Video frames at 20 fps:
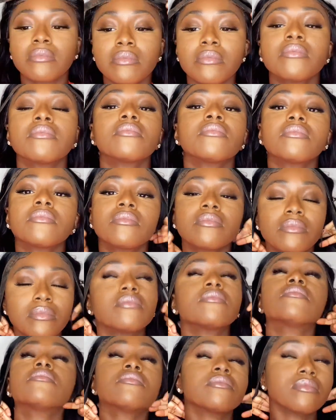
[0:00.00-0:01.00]
you wanna
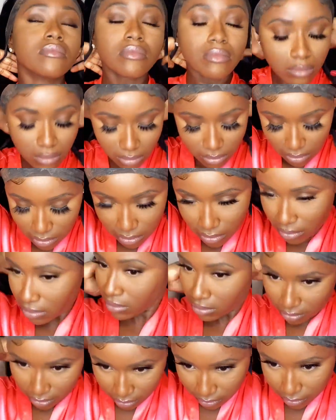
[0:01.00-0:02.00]
go insane
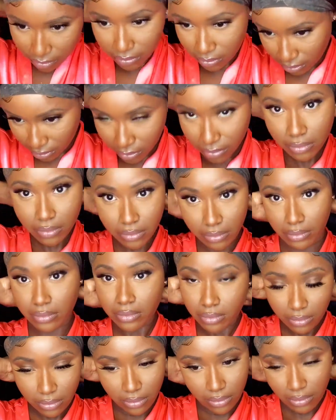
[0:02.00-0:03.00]
either way, baby, we
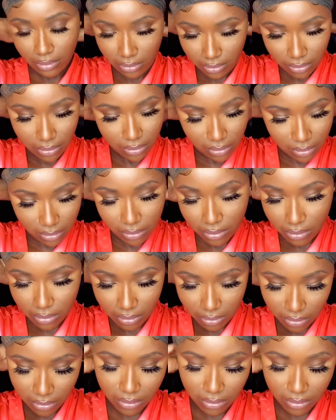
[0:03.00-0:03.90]
could go on.